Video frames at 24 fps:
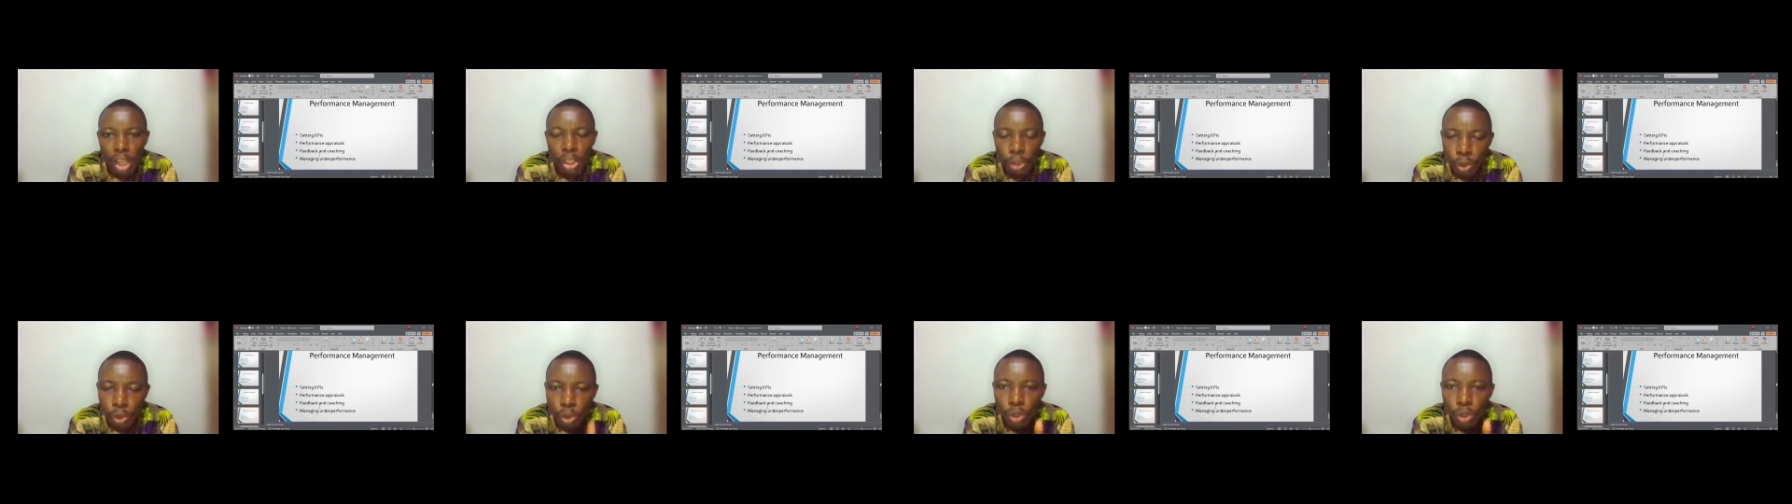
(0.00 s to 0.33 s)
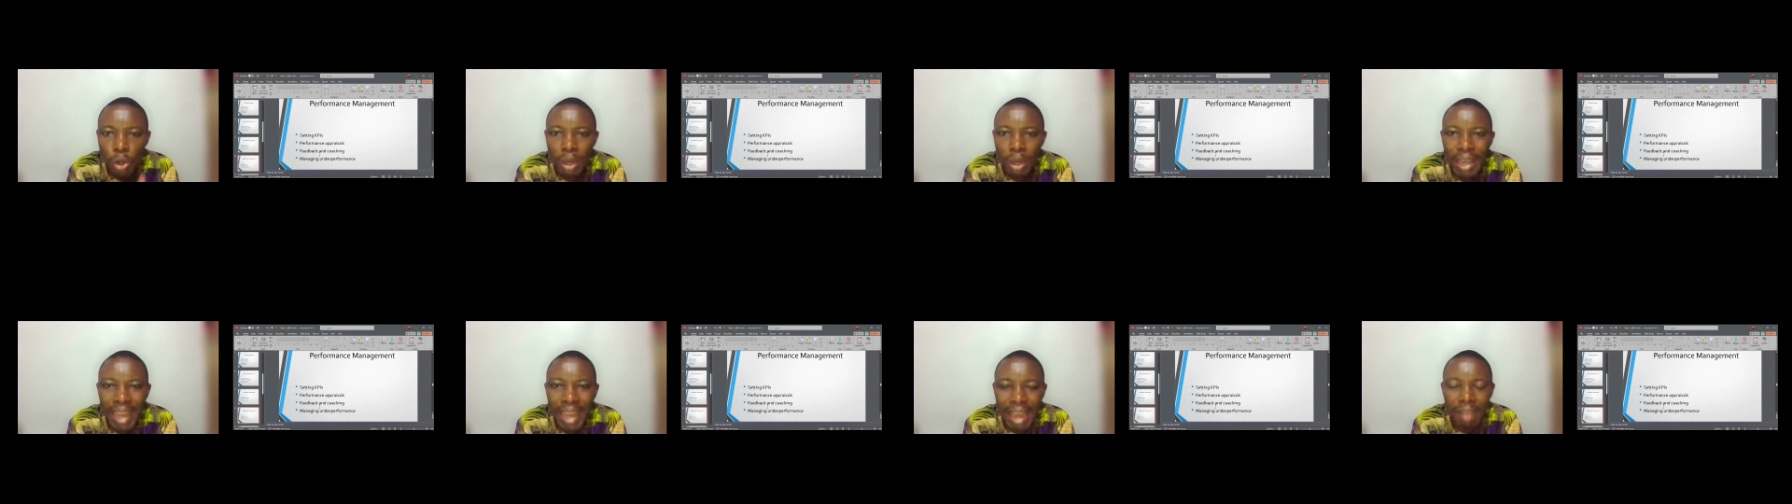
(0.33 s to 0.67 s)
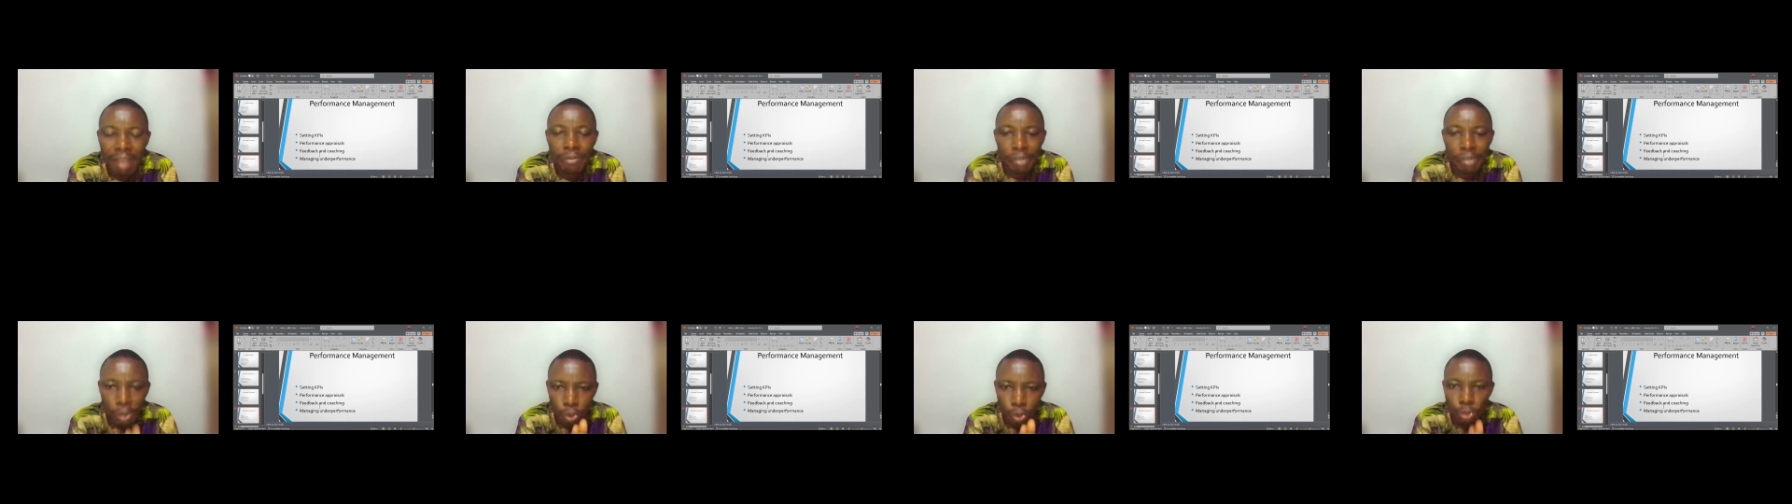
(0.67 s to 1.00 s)
You don't
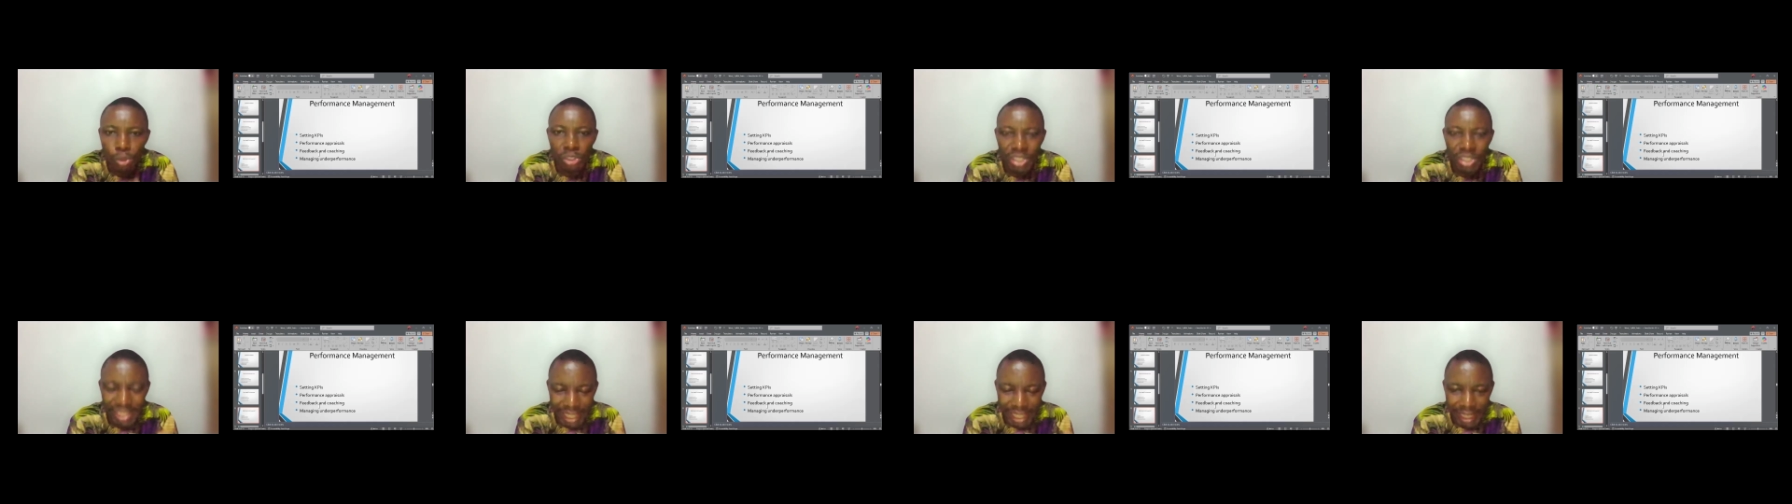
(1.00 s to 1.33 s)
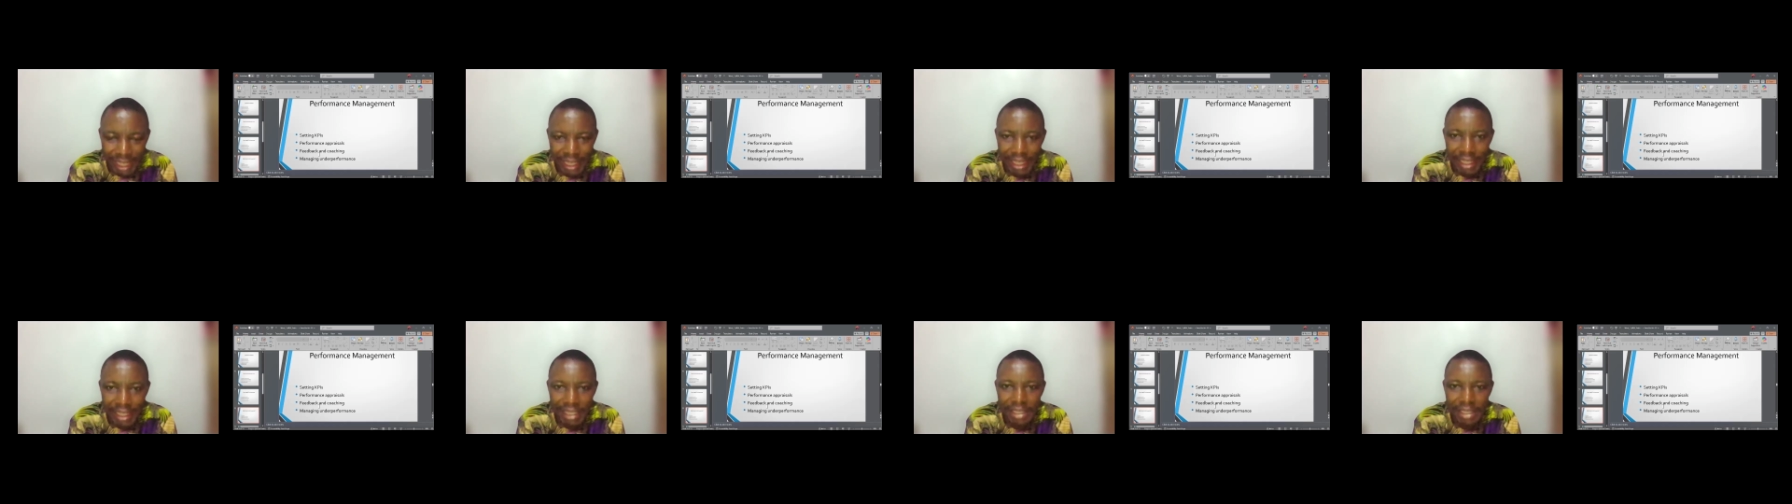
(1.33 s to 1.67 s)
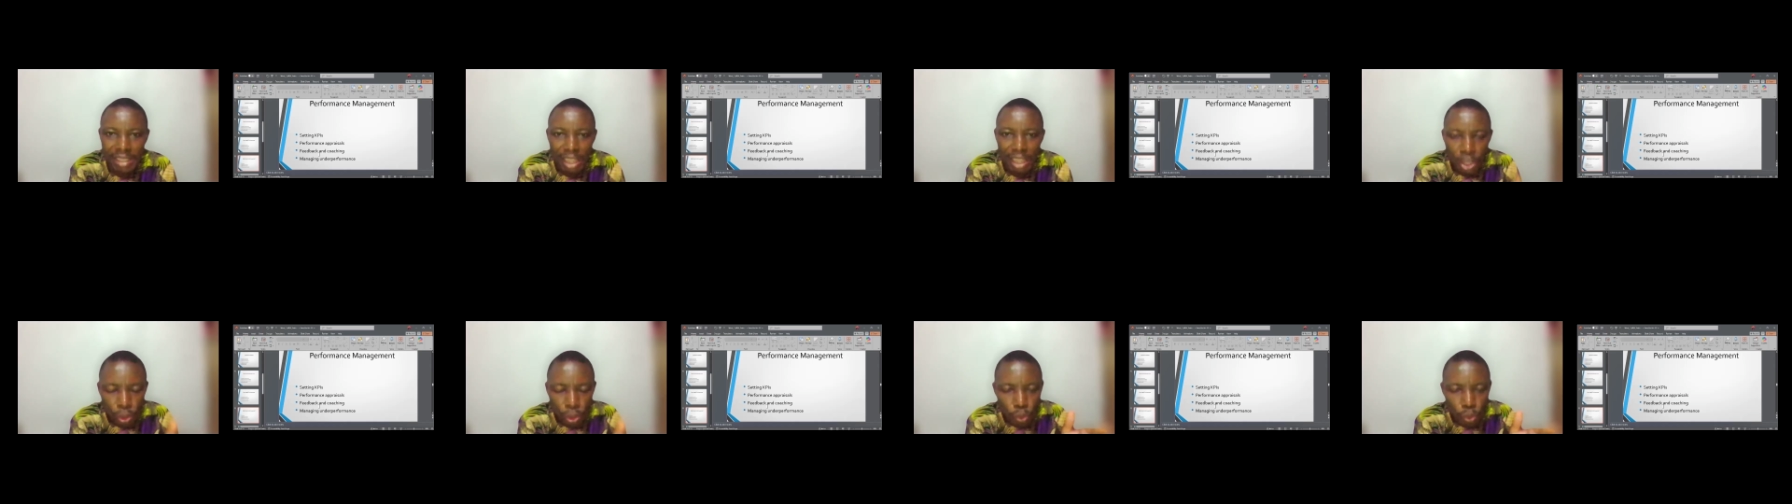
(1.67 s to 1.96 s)
have a good checklist